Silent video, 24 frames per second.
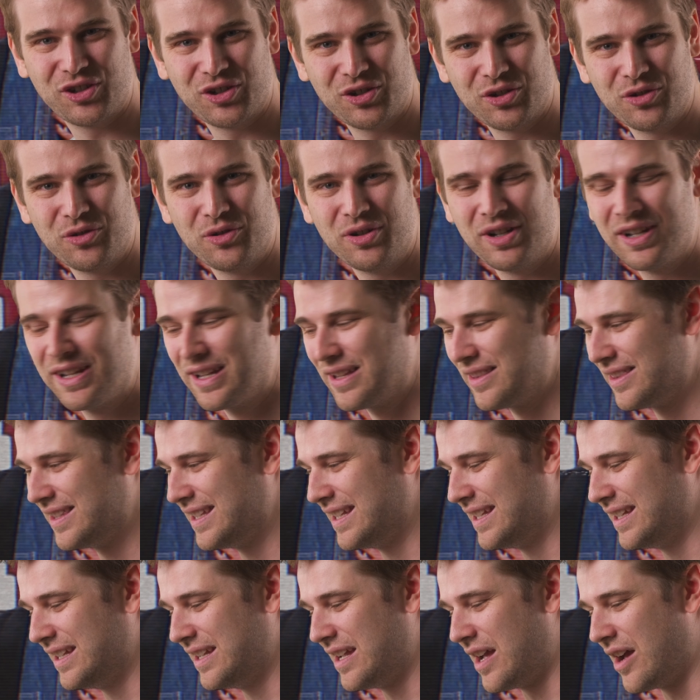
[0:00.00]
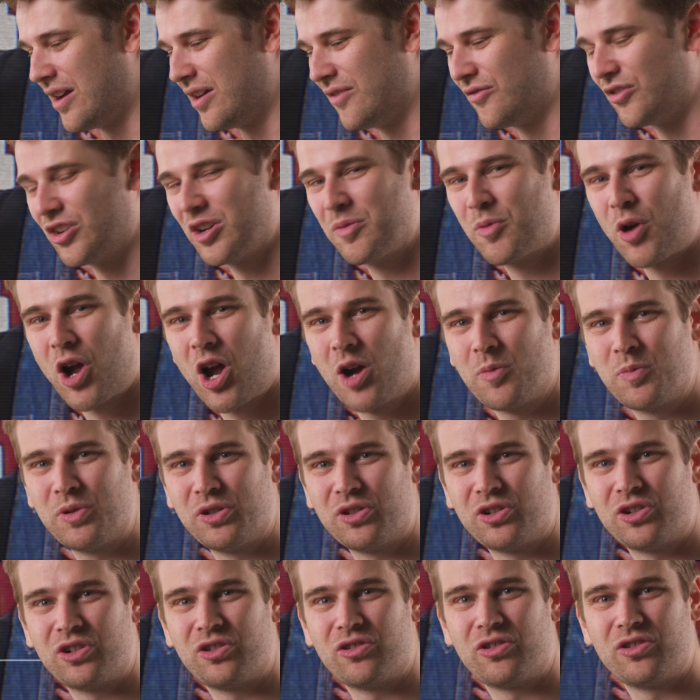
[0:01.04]
to the very
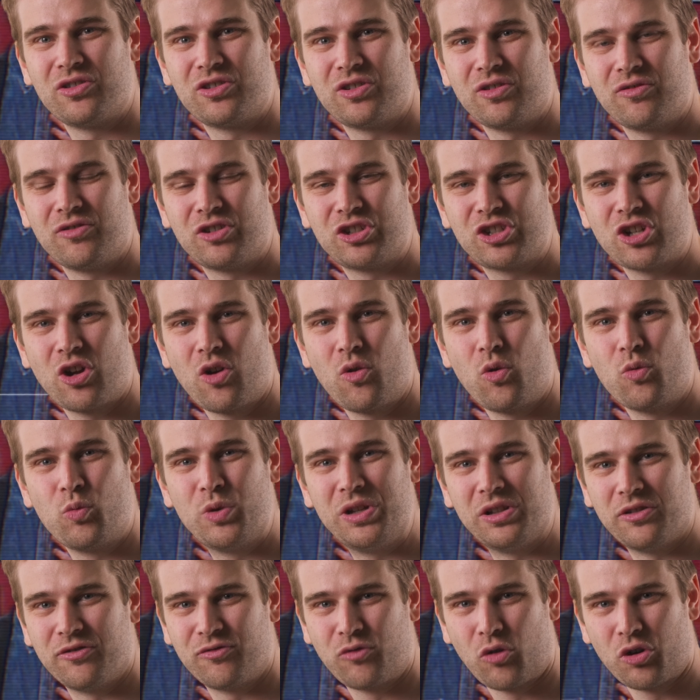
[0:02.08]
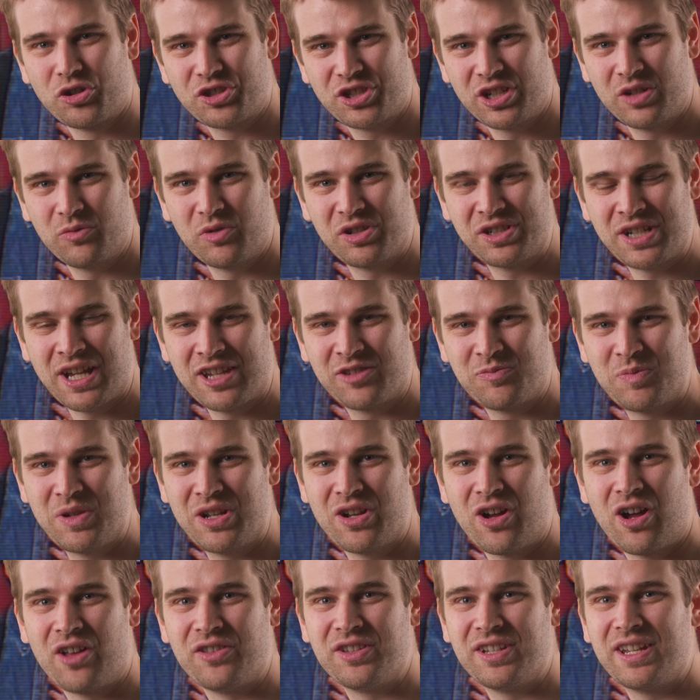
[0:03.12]
popular show Wheel of Fortune, which has
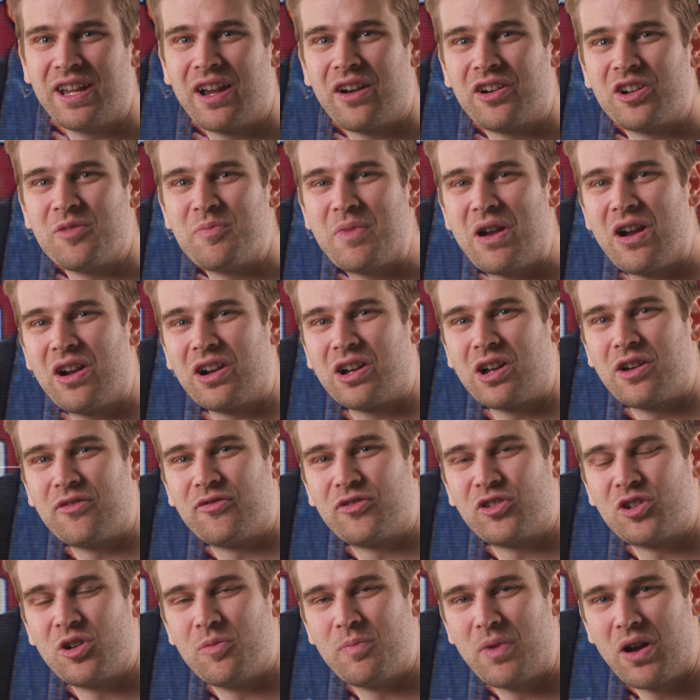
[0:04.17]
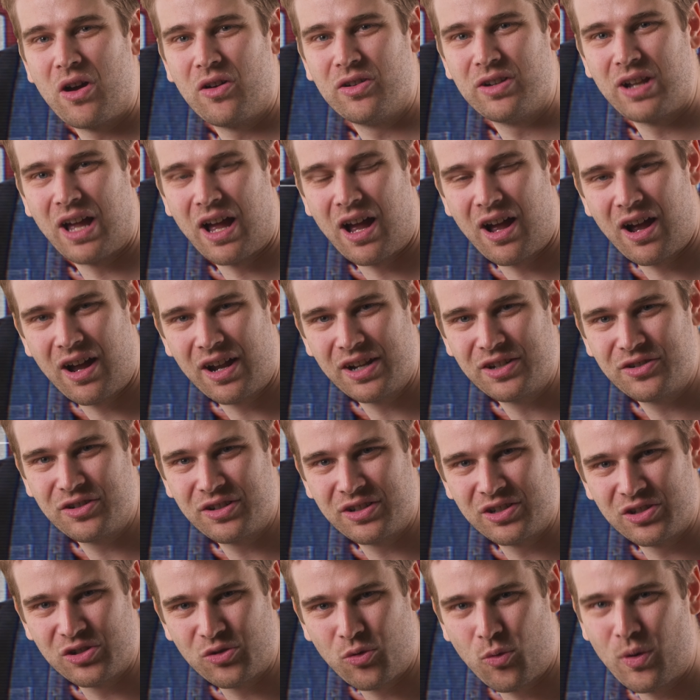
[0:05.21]
been on the air in America for about
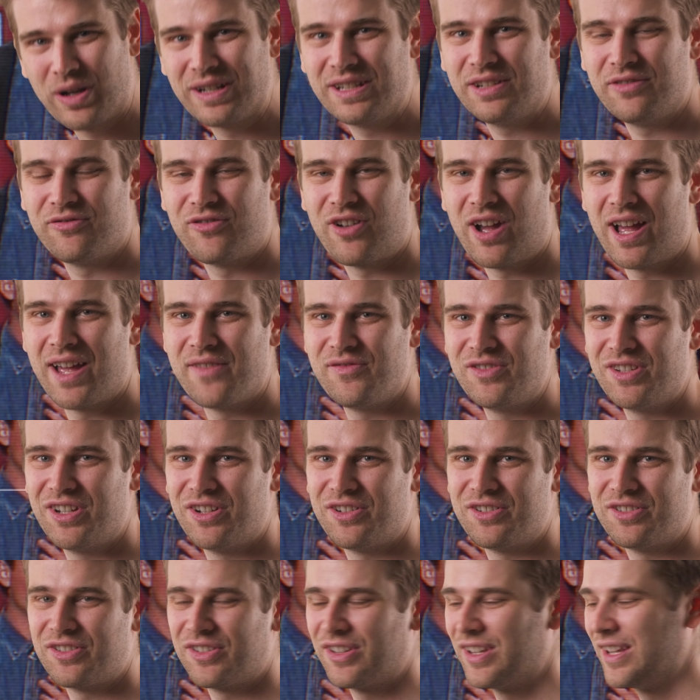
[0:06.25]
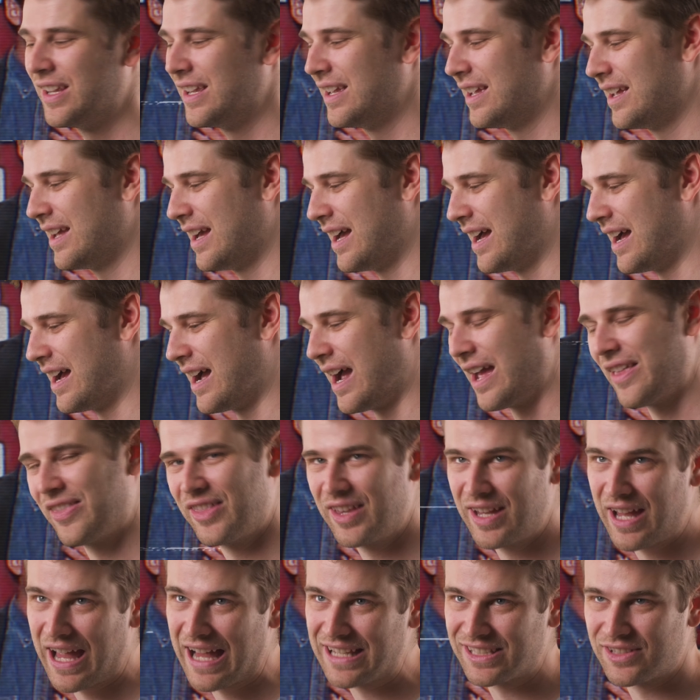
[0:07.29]
125 years, I
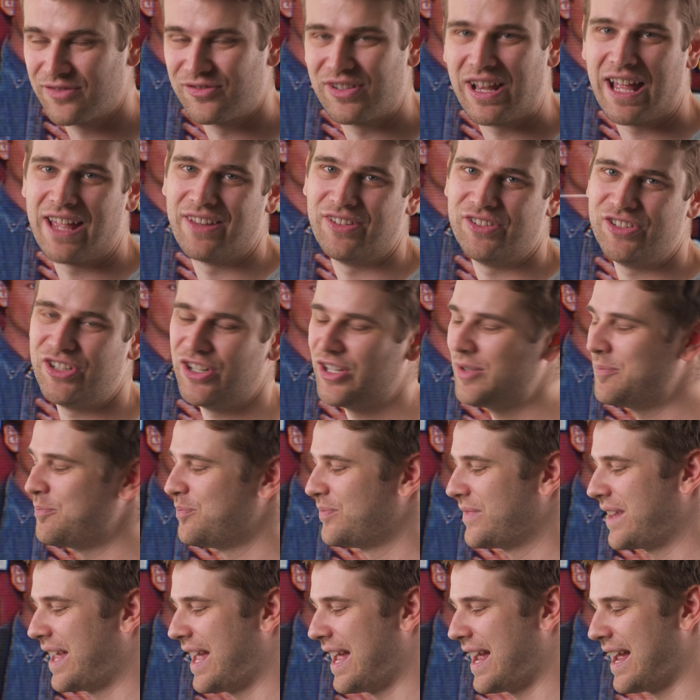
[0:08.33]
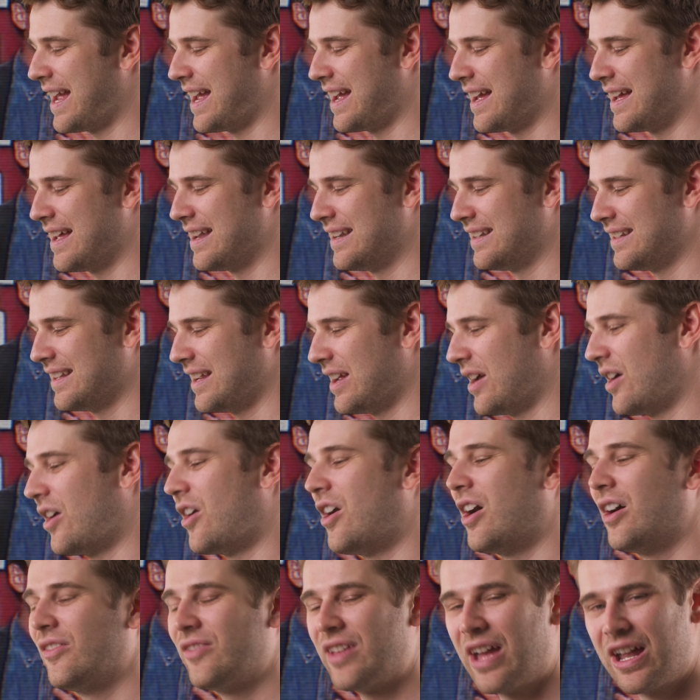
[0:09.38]
think as of last year. And
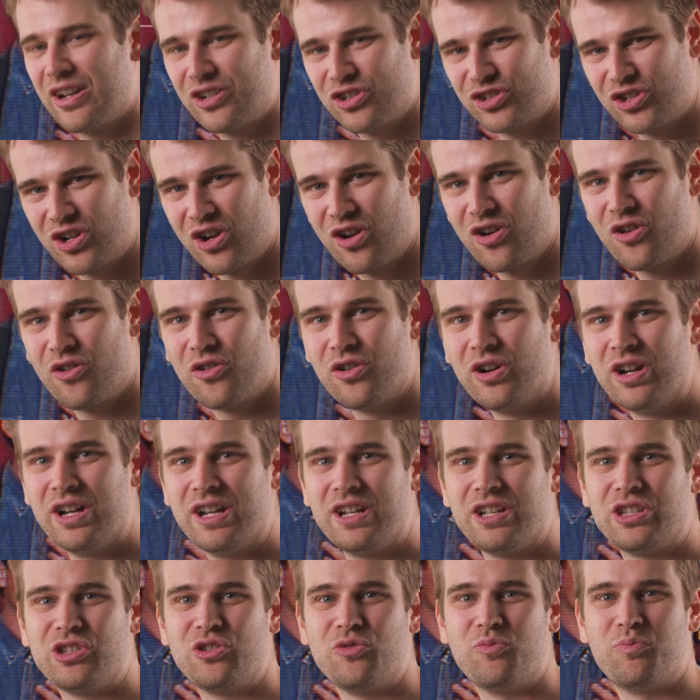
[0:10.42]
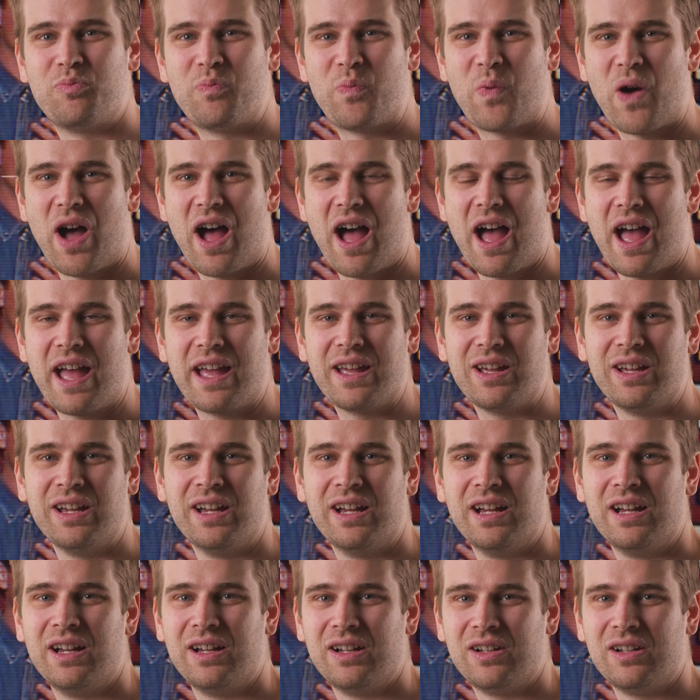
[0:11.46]
on that show, you buy
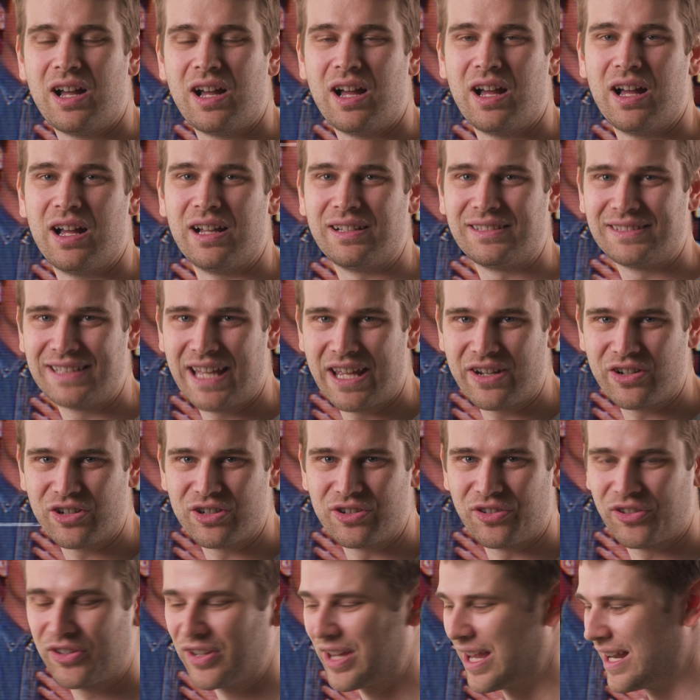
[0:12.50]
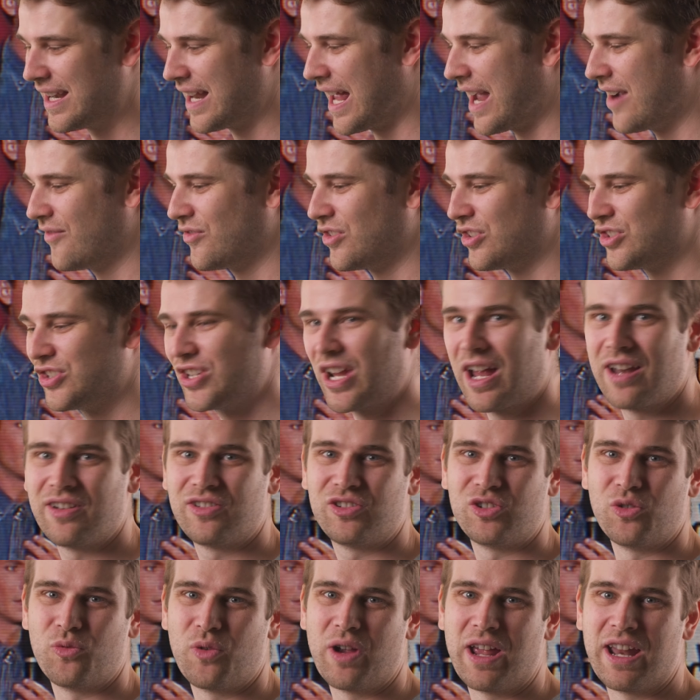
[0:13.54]
letters and have the
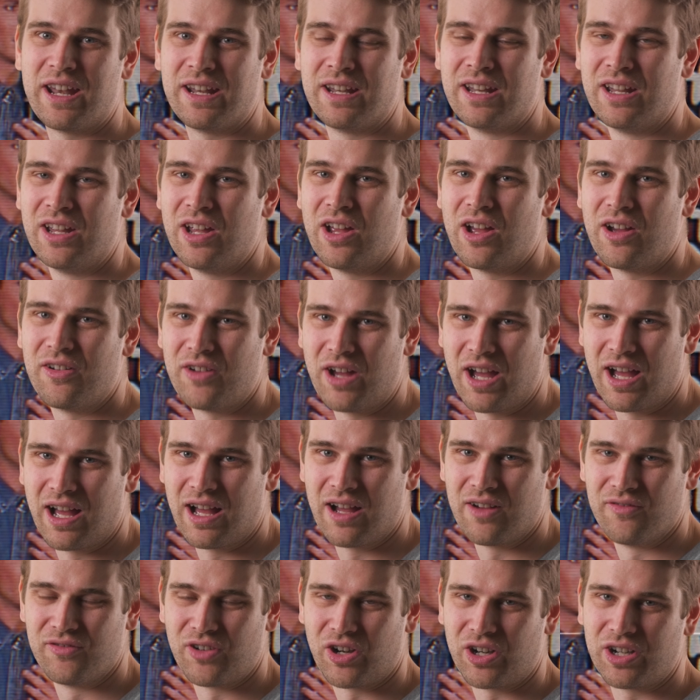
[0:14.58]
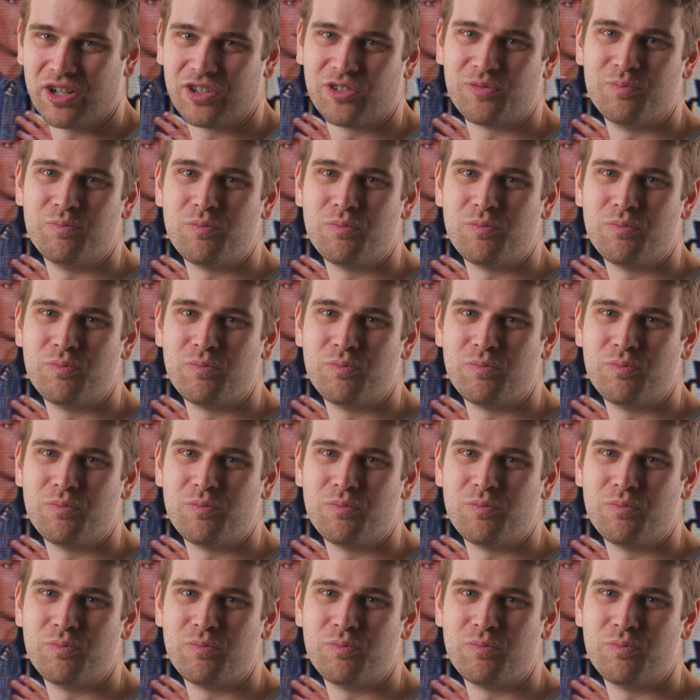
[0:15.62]
chance to win various